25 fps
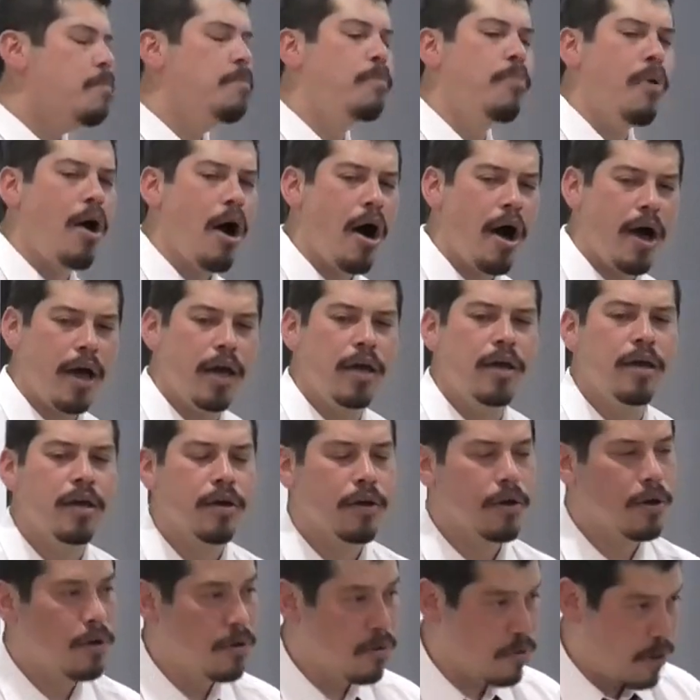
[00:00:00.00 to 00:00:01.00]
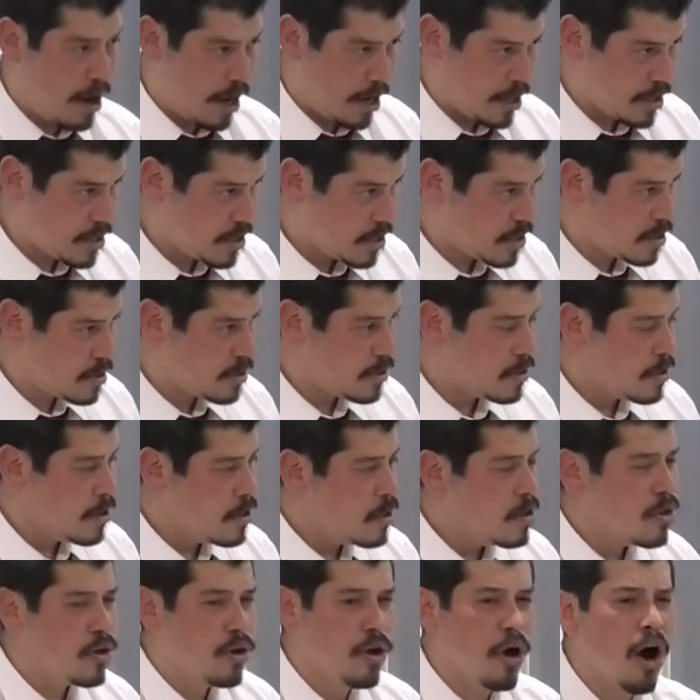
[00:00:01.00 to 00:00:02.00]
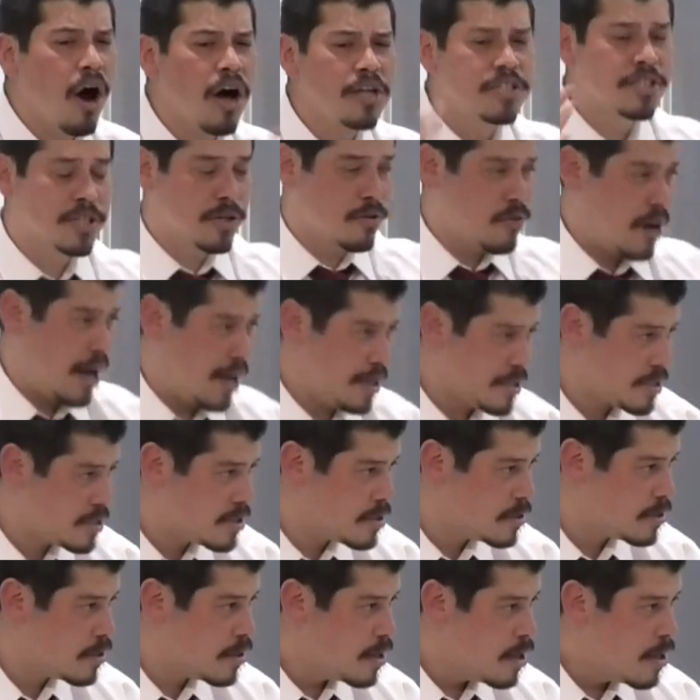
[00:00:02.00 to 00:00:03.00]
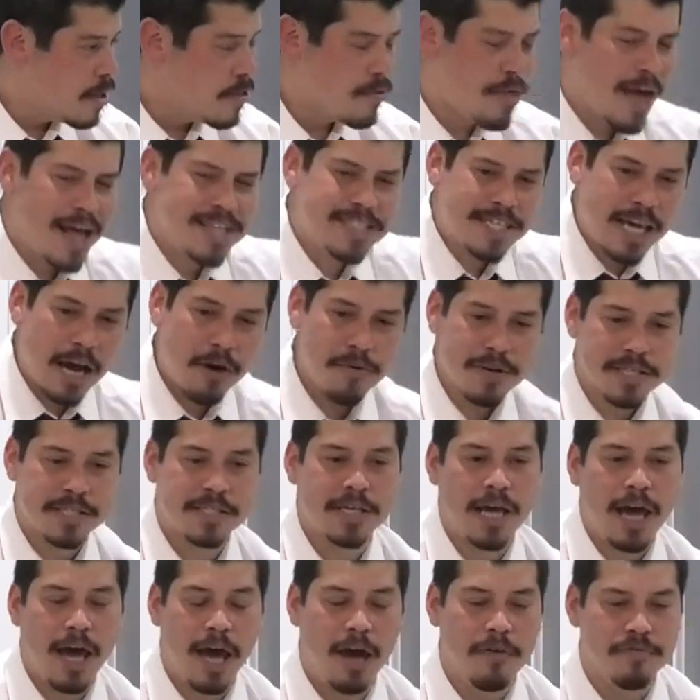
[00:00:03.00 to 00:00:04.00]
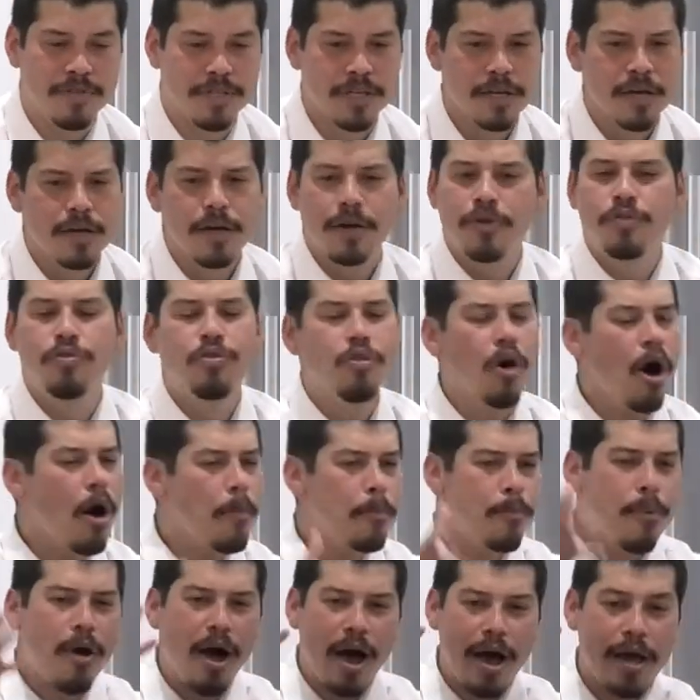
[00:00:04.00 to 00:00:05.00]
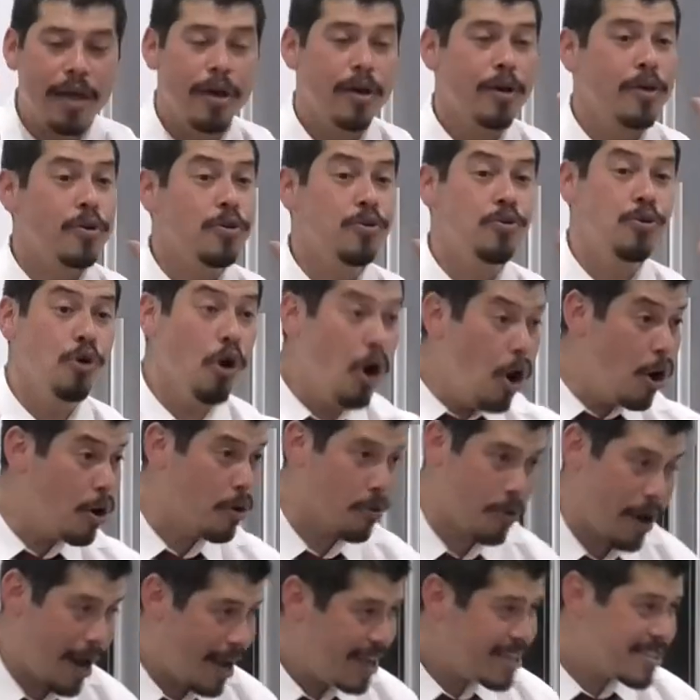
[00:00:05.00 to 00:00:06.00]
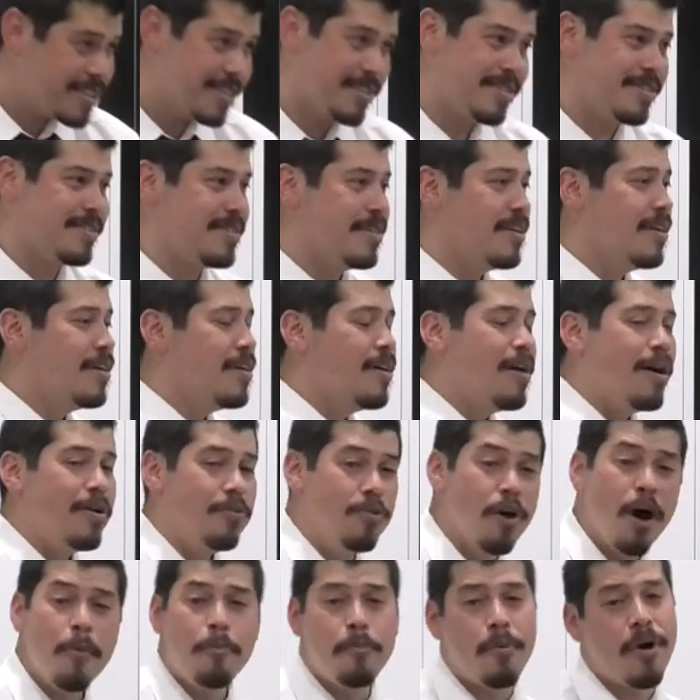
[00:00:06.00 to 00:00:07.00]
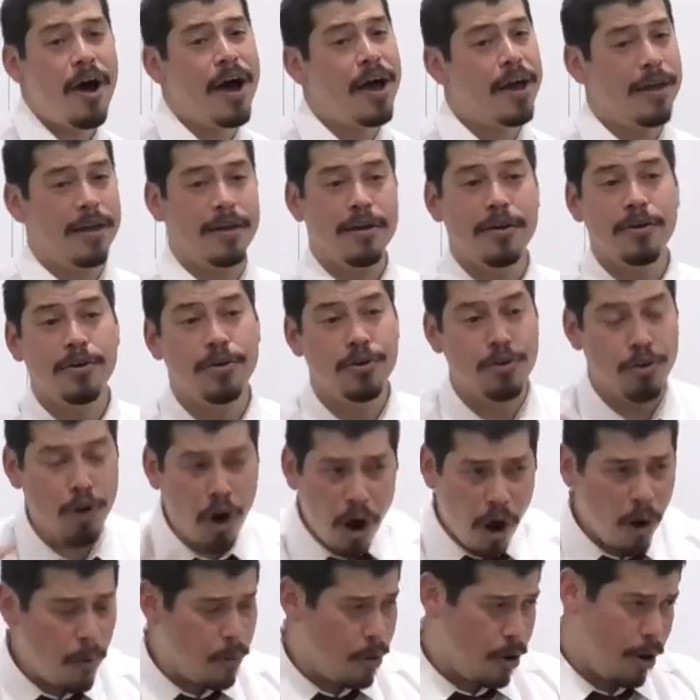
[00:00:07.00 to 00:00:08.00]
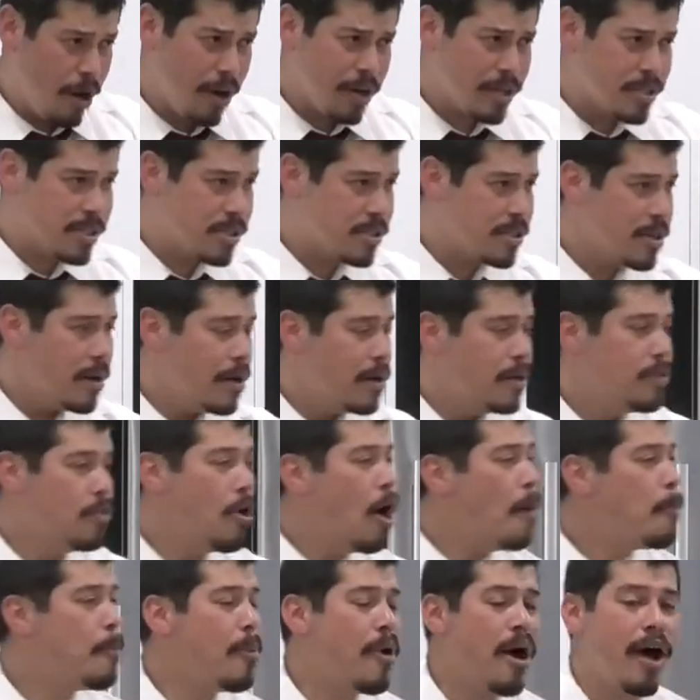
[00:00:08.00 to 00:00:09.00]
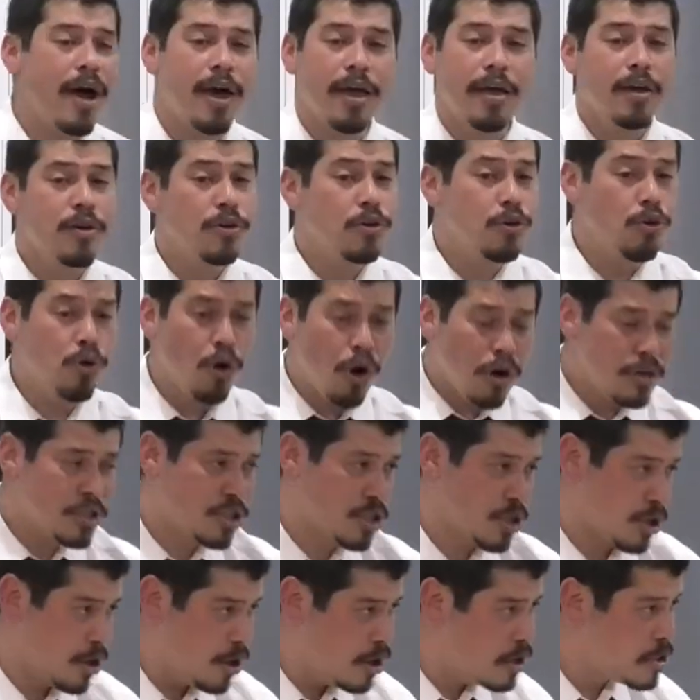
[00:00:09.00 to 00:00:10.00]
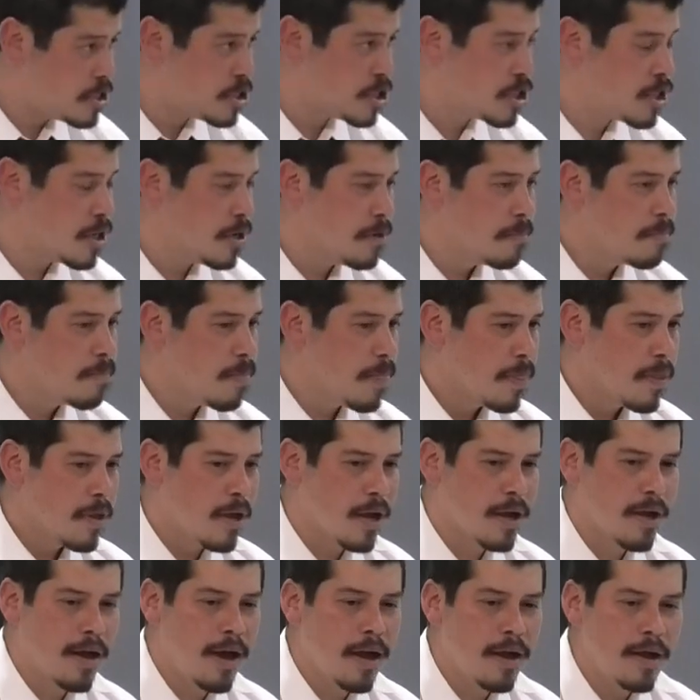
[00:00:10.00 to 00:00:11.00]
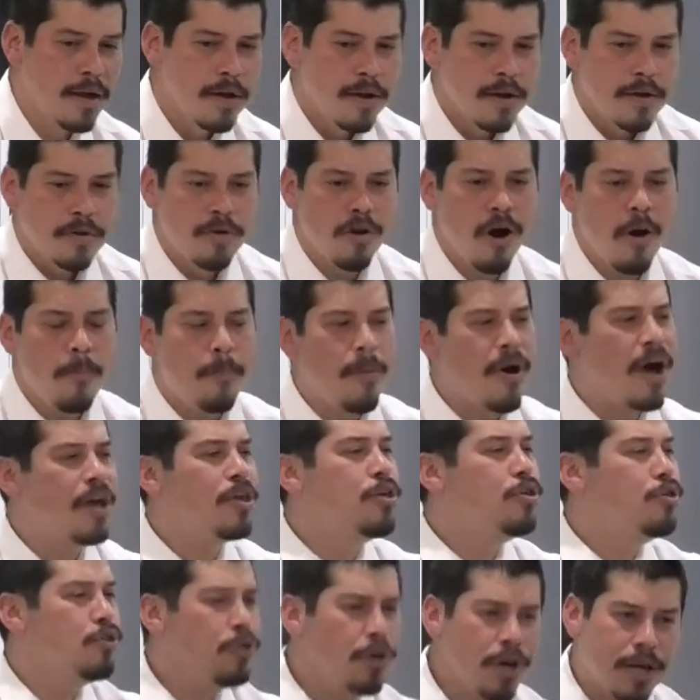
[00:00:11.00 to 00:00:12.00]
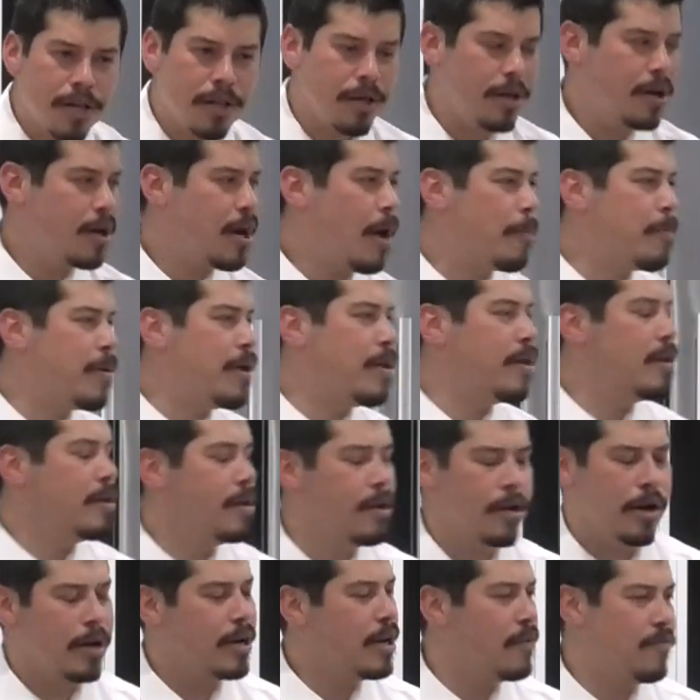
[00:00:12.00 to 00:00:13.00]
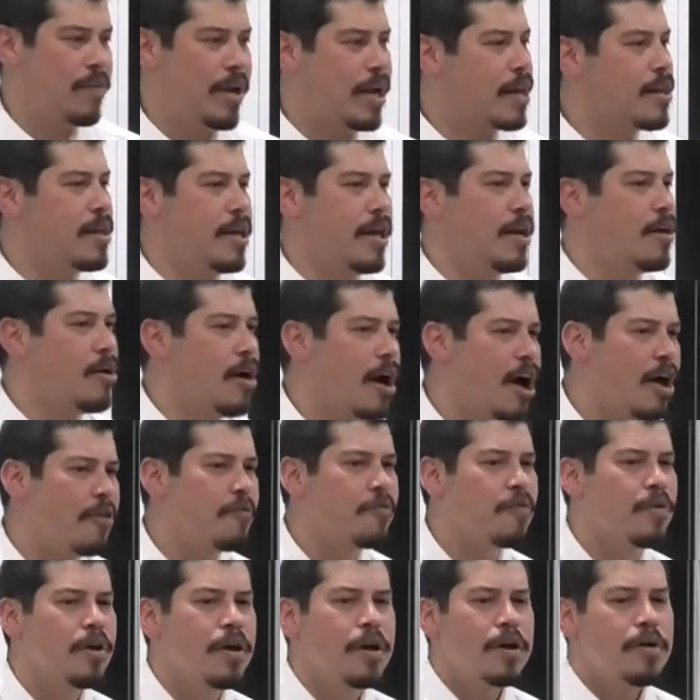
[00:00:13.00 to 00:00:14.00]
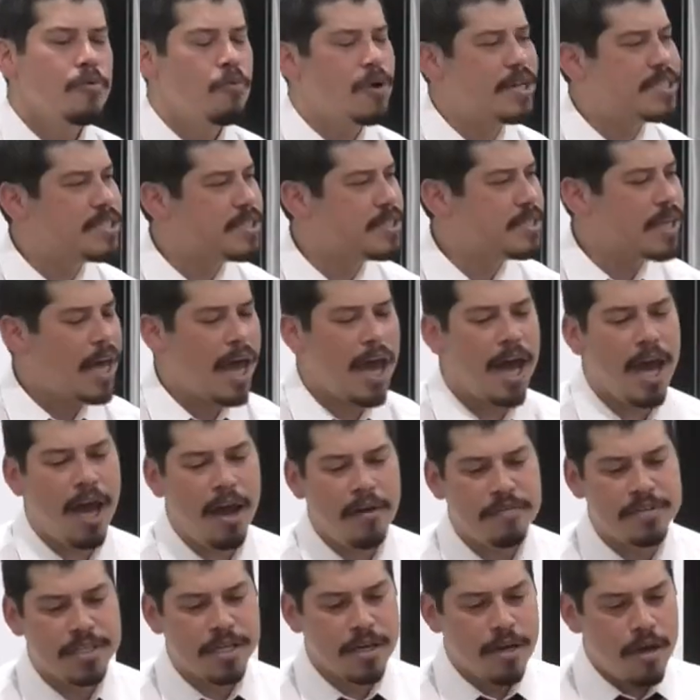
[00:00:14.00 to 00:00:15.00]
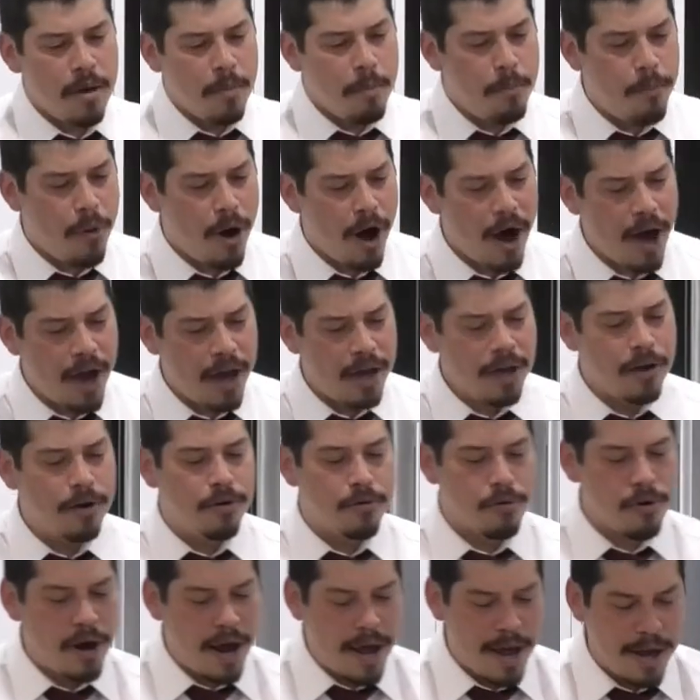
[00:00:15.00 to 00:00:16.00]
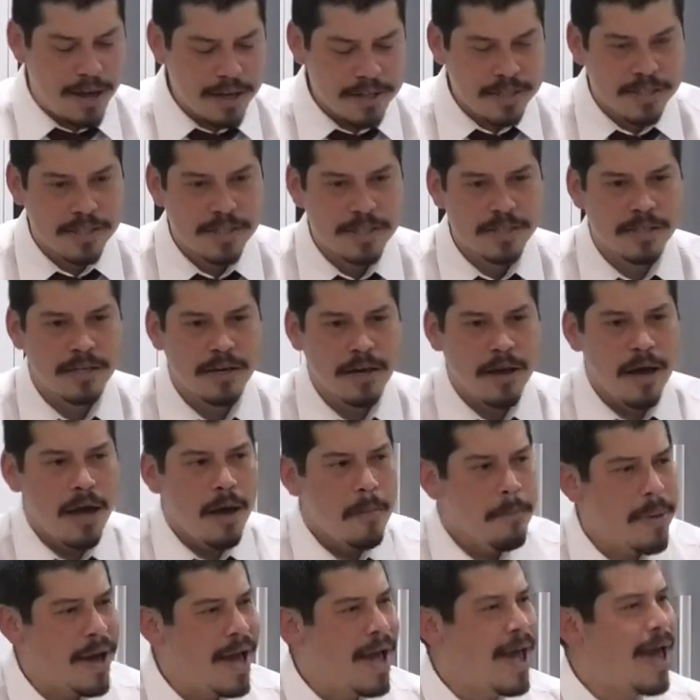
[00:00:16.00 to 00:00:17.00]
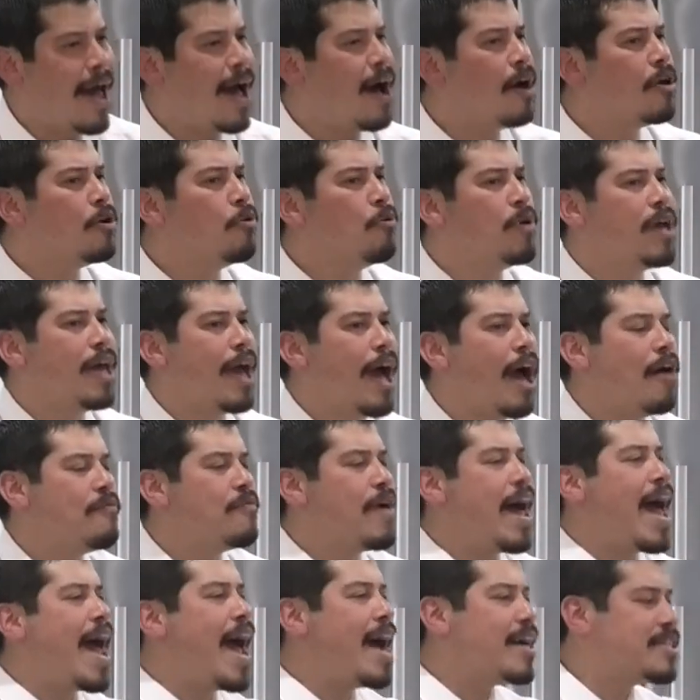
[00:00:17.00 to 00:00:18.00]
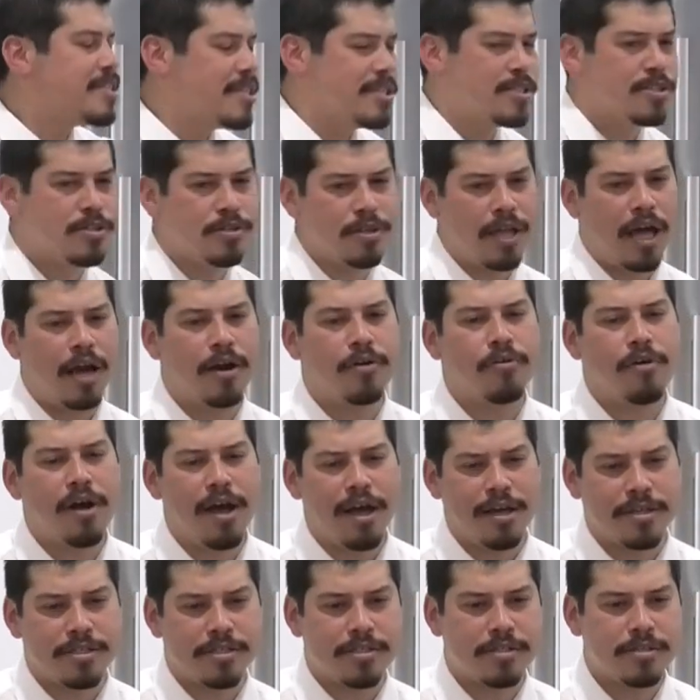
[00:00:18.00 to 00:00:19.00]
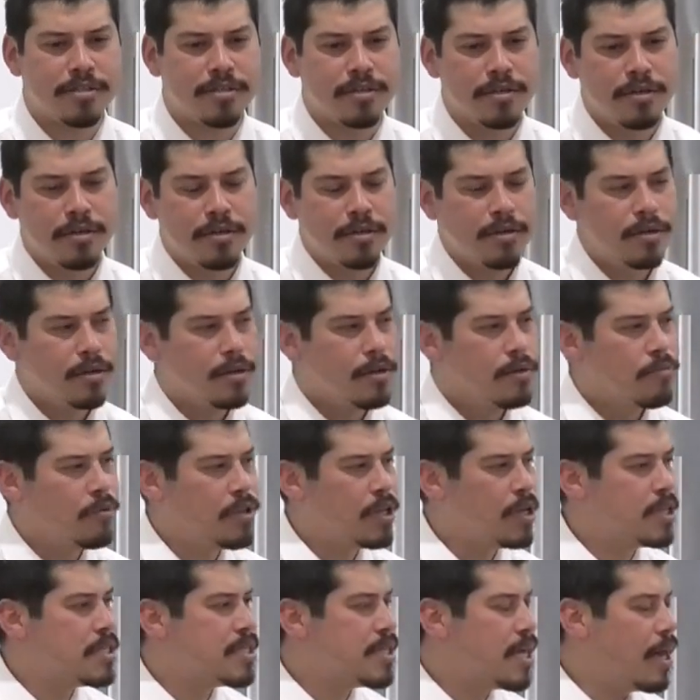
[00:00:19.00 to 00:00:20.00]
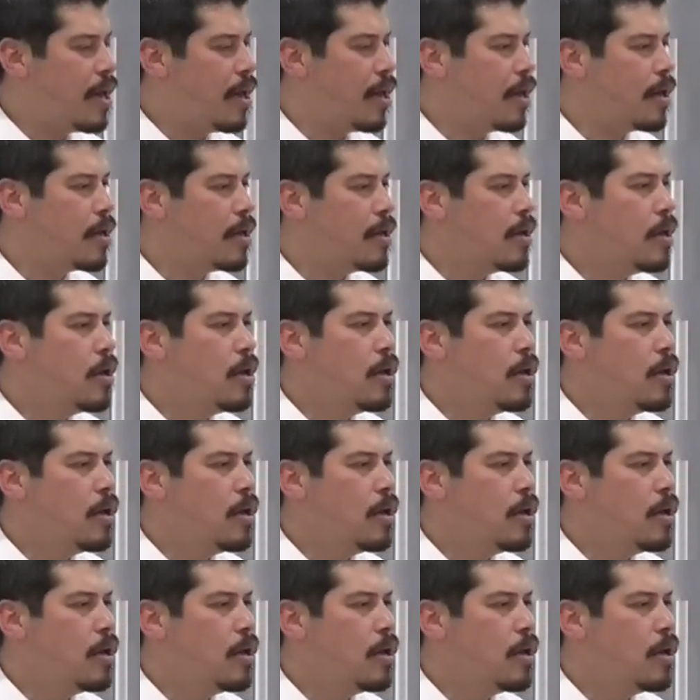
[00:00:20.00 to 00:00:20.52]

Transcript: By grace. God's grace. That's how we're saved. Not by your grace, not by your works, not by your church, okay? Not by you cleaning up, a, you know, living a clean life. We're saved by grace, but how do we have access to that grace? What did it say?